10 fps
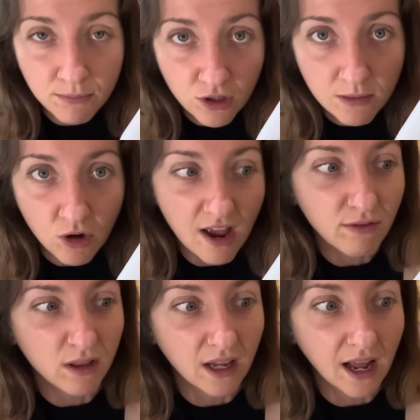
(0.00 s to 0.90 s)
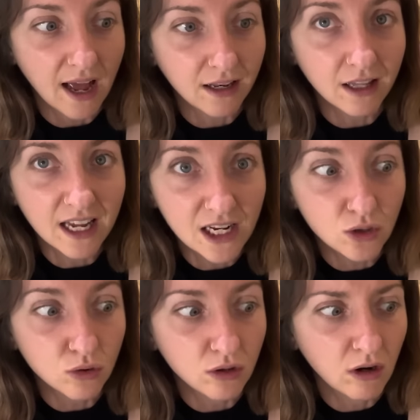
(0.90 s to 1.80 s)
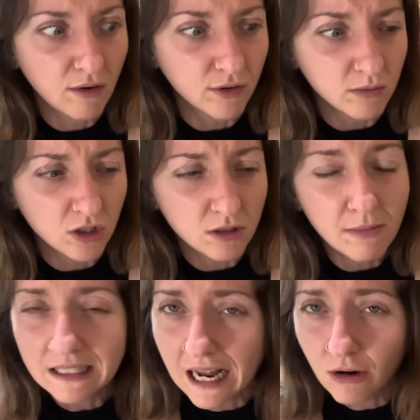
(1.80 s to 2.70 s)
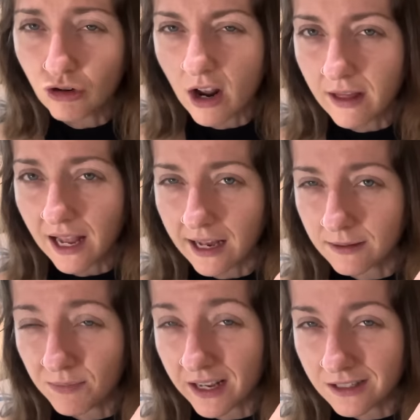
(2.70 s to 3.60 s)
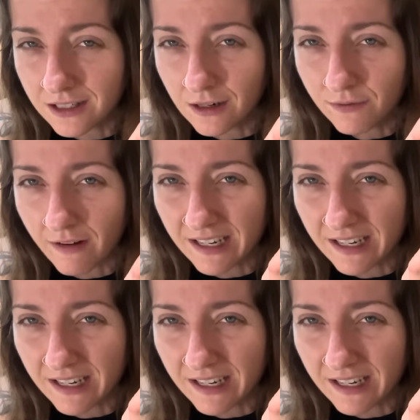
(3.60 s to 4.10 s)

putting them on everything and the kids also love them so it doesn't matter how dry they get they are still very